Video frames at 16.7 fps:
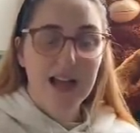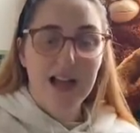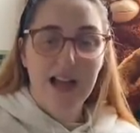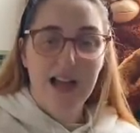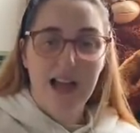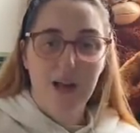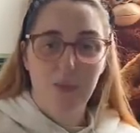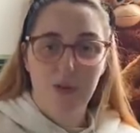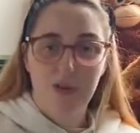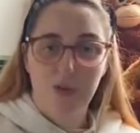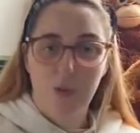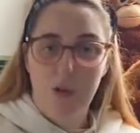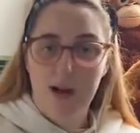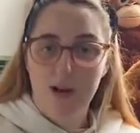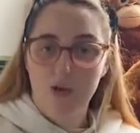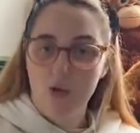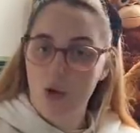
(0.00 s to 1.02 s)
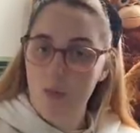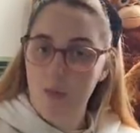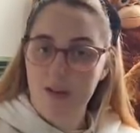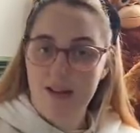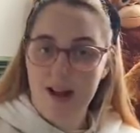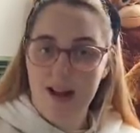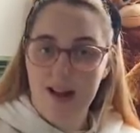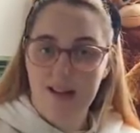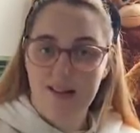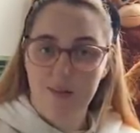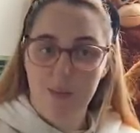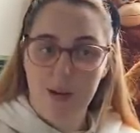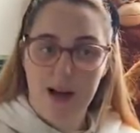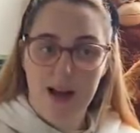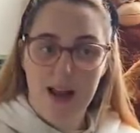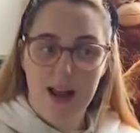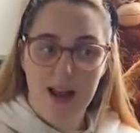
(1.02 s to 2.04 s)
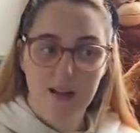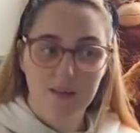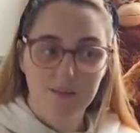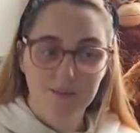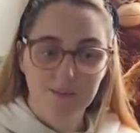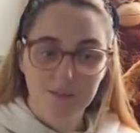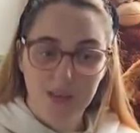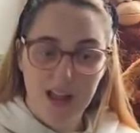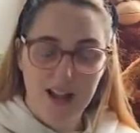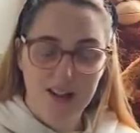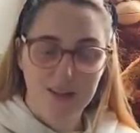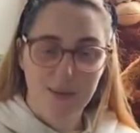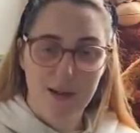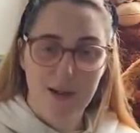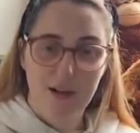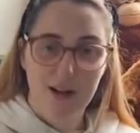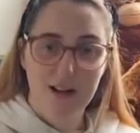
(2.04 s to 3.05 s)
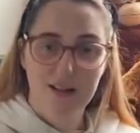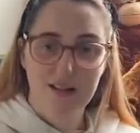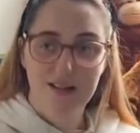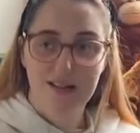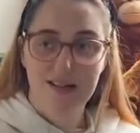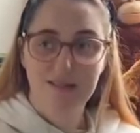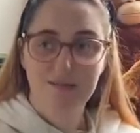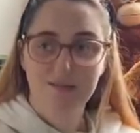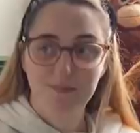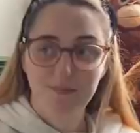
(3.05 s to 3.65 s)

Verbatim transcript: Liam was quite traumatised by the experience,